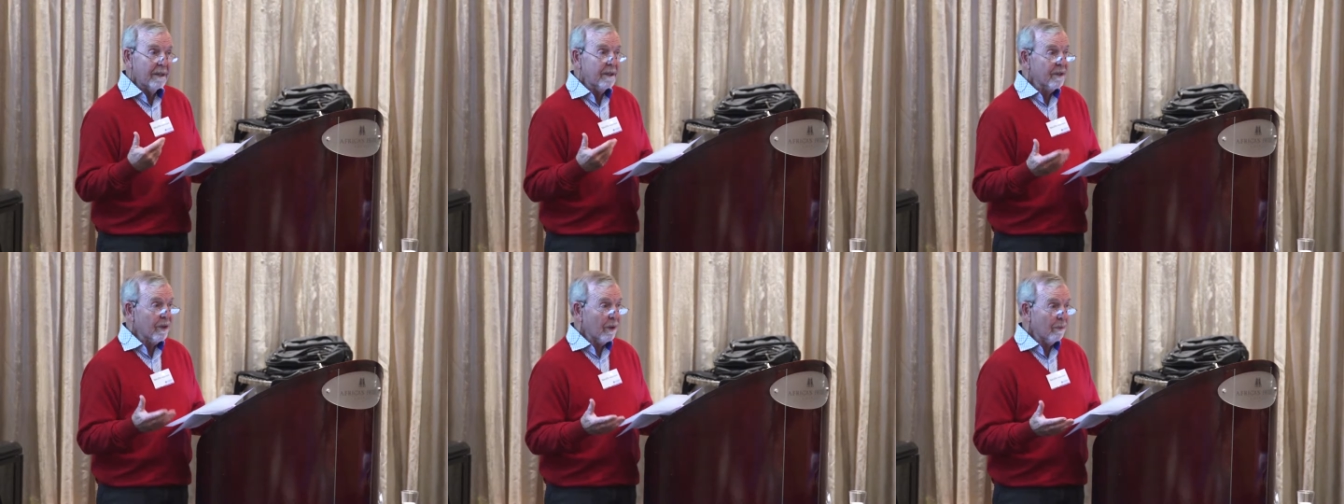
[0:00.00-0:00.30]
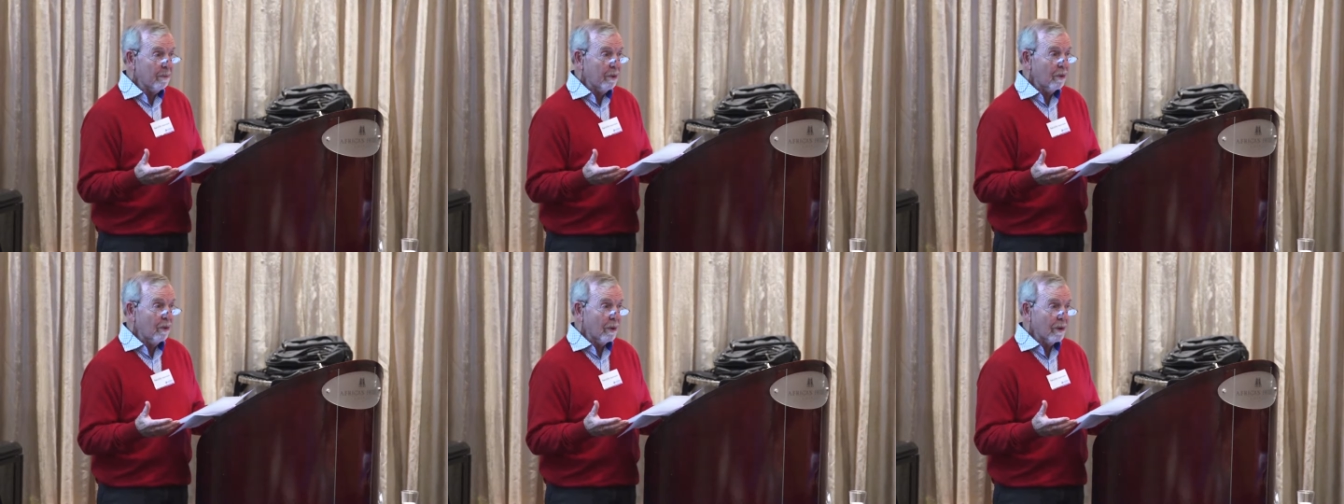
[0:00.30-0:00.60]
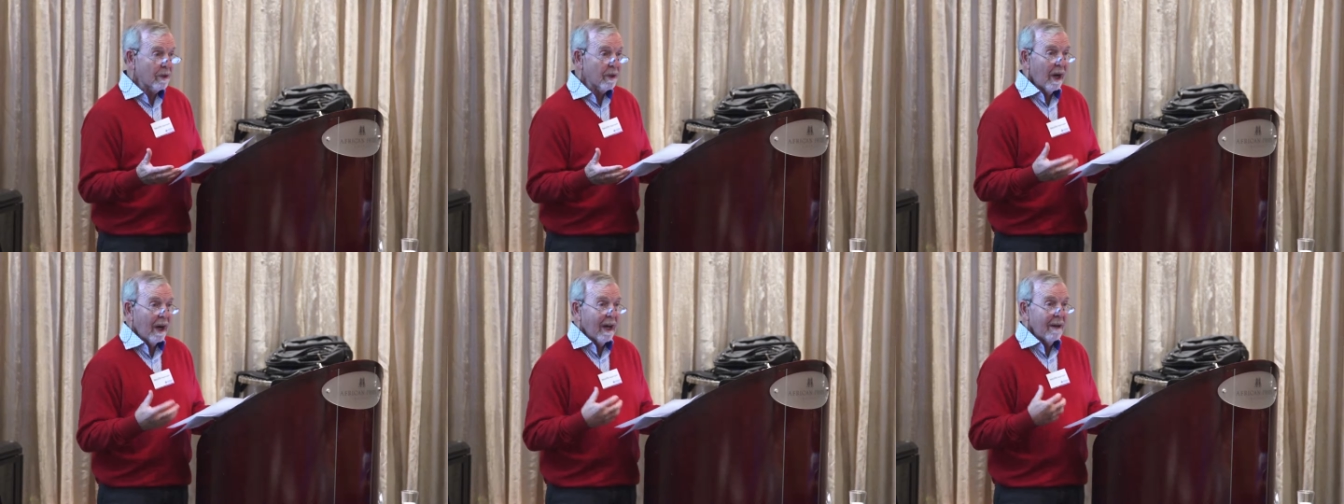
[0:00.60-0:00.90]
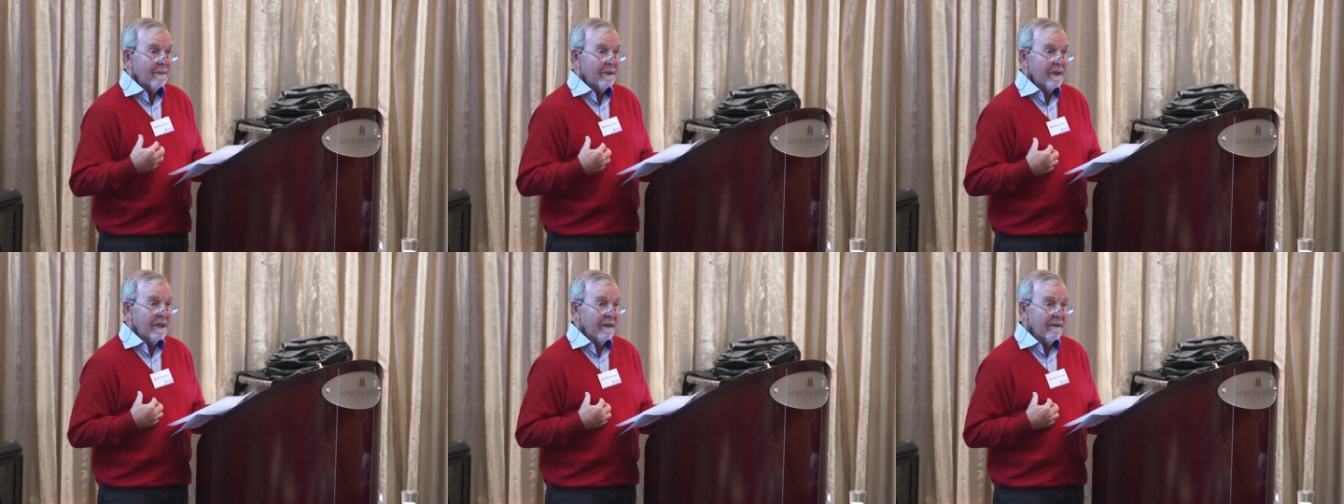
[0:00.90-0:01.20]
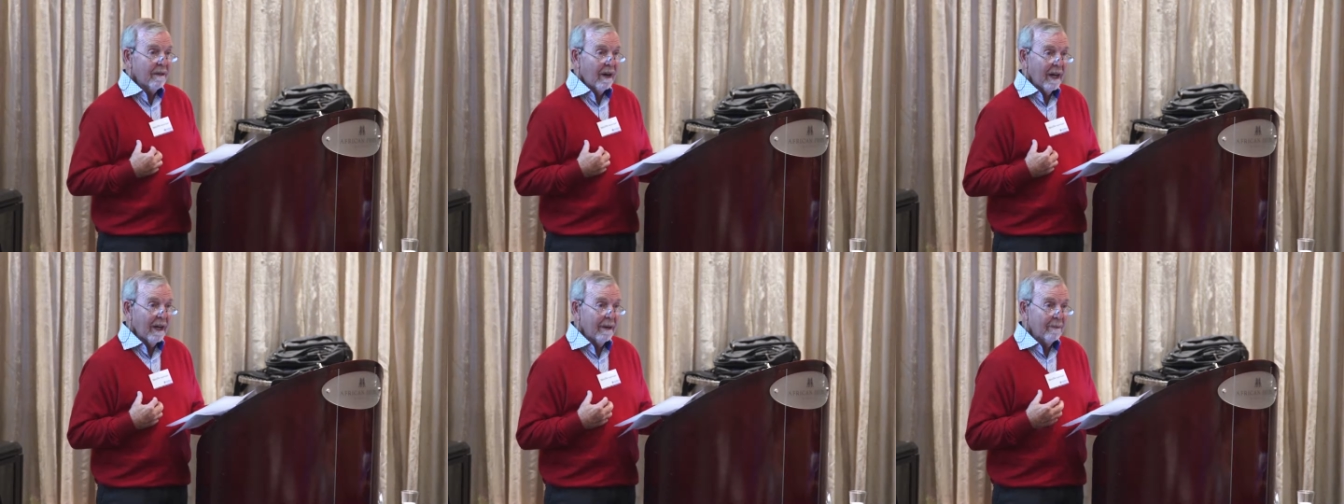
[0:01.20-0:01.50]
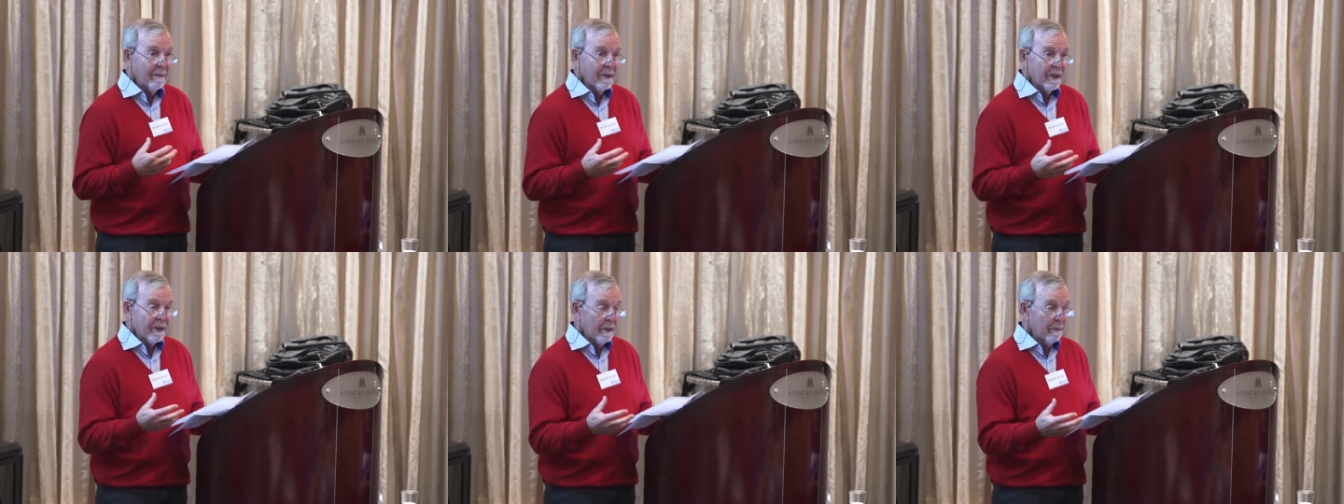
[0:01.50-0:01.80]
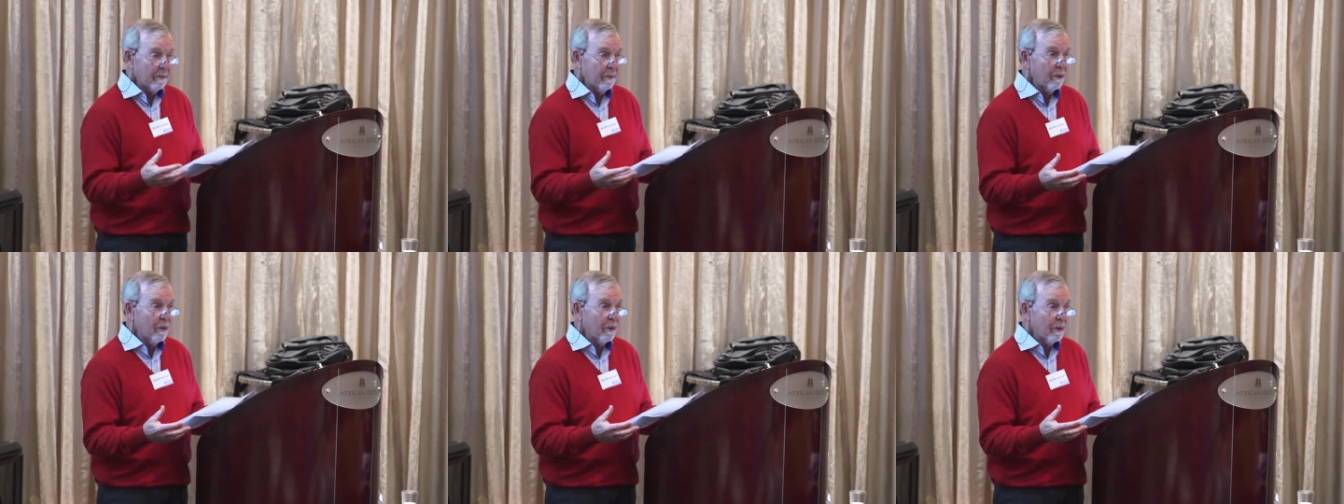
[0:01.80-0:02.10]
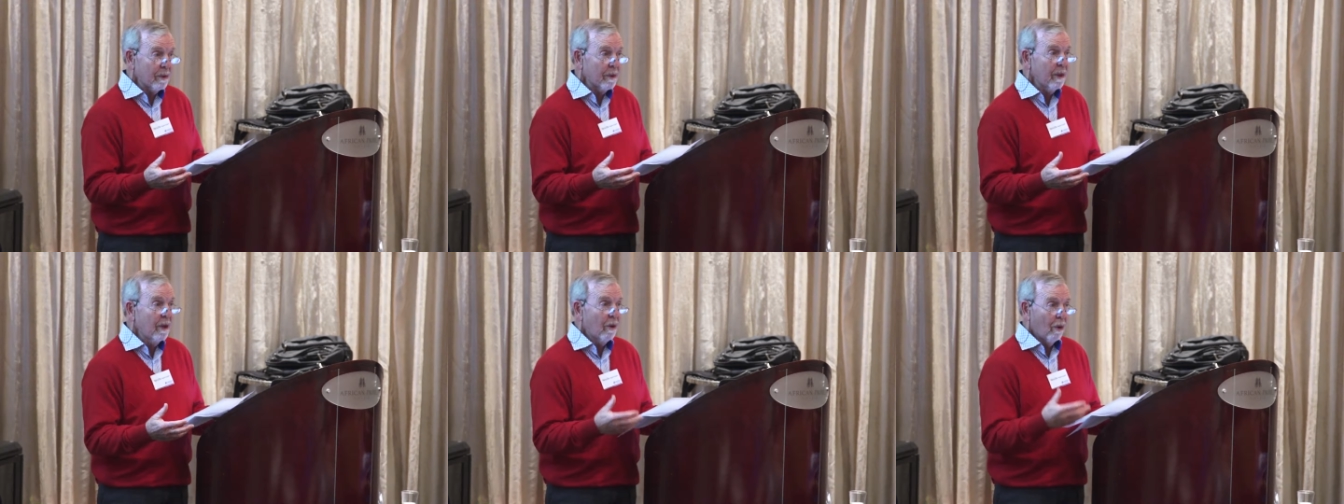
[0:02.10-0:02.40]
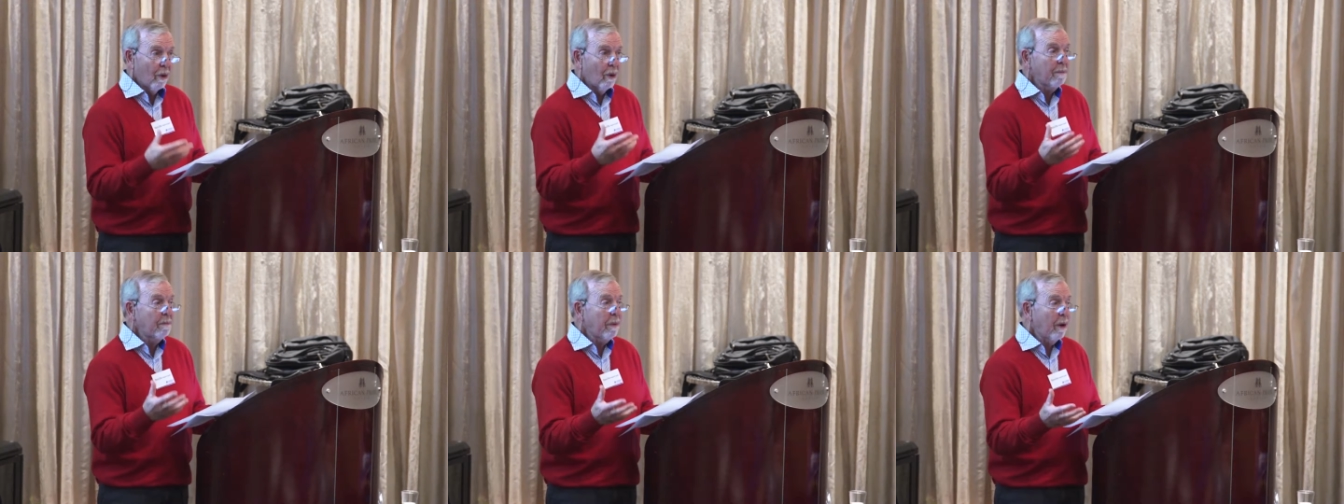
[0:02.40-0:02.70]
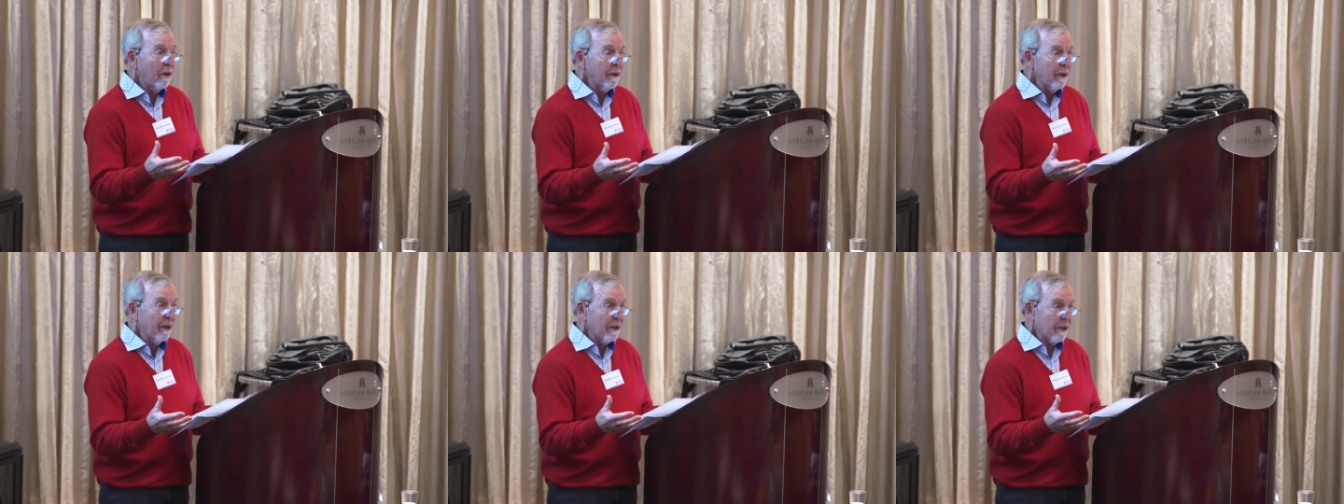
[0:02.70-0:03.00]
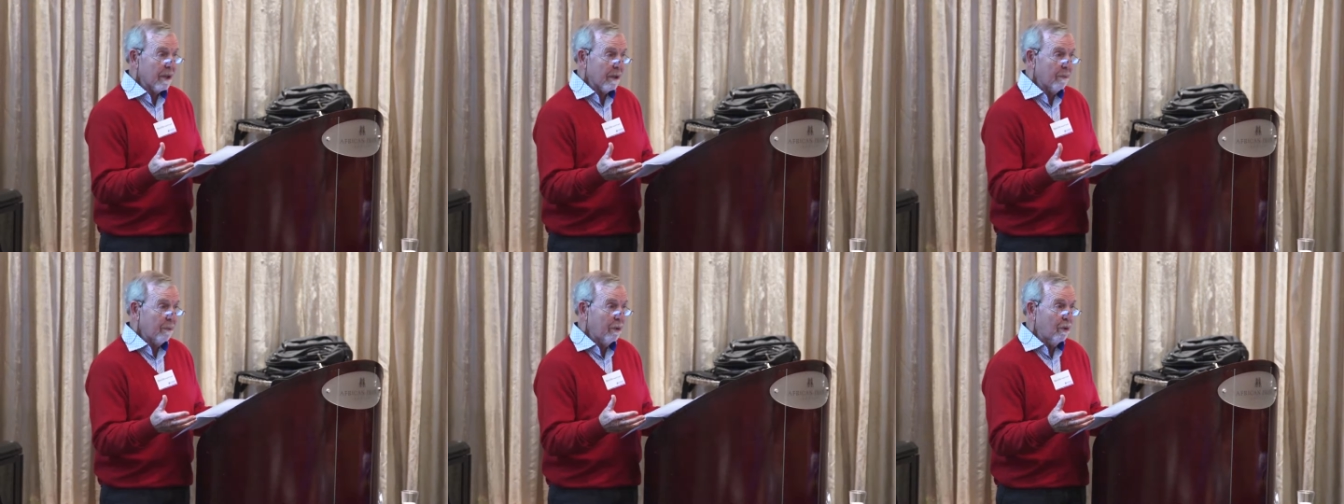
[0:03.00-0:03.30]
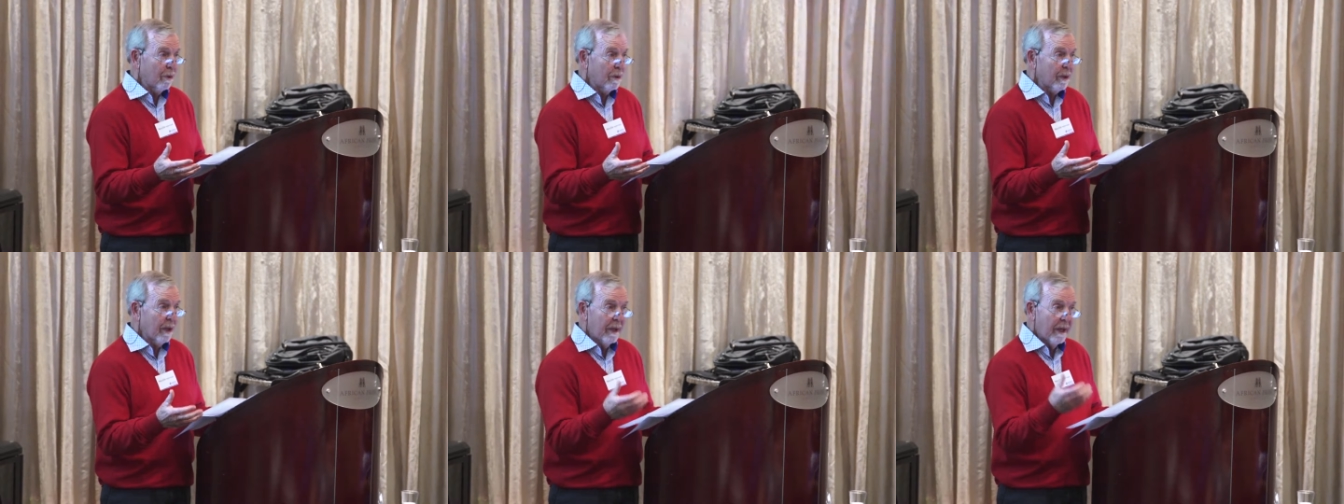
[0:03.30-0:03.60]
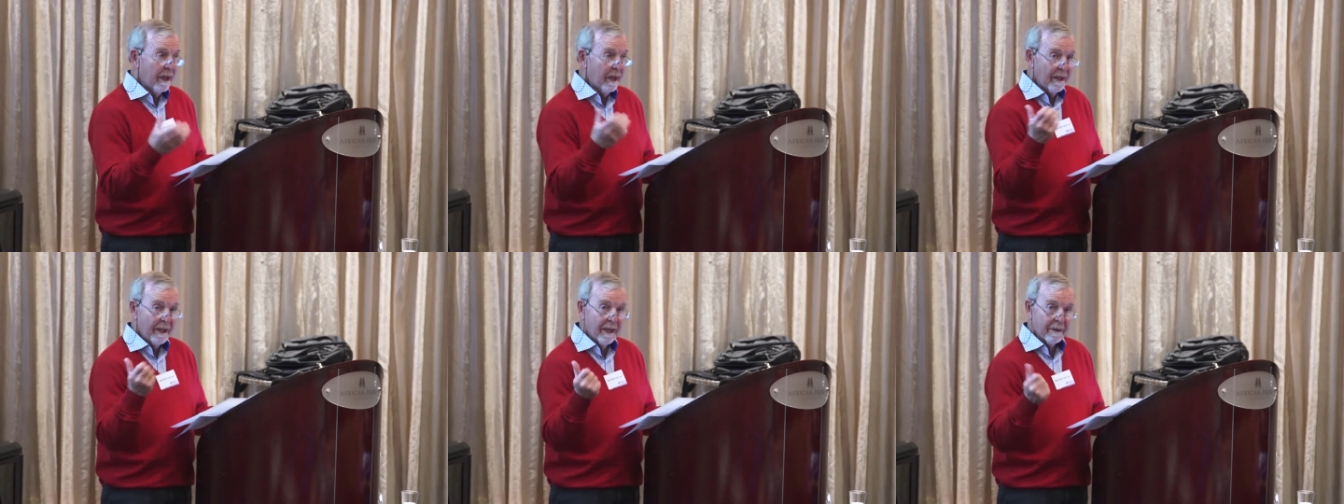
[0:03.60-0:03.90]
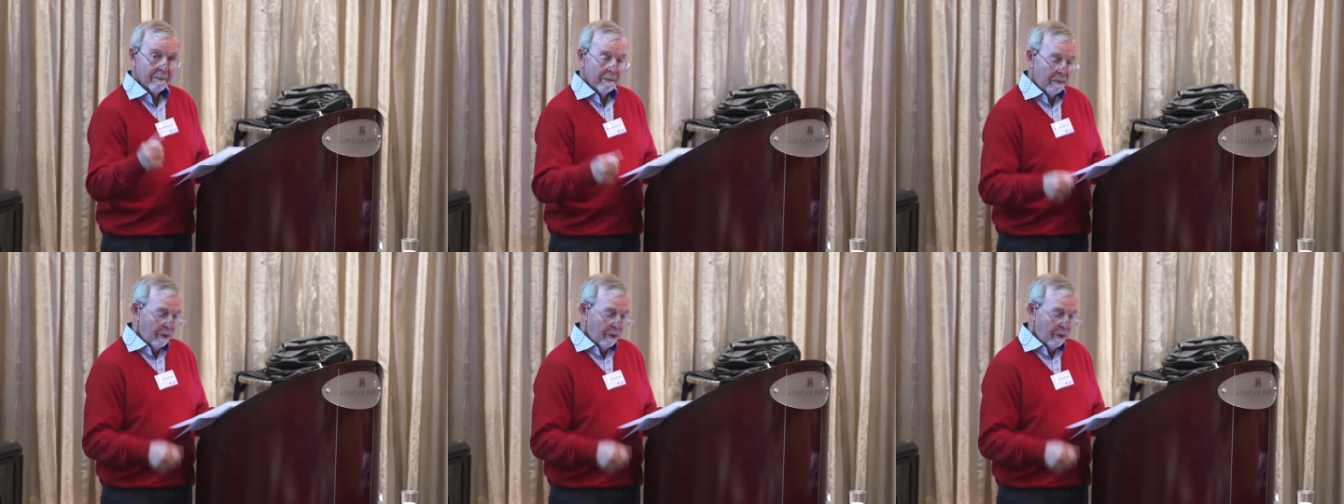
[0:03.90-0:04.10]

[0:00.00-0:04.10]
the support. I believe I am the support, the part of the support that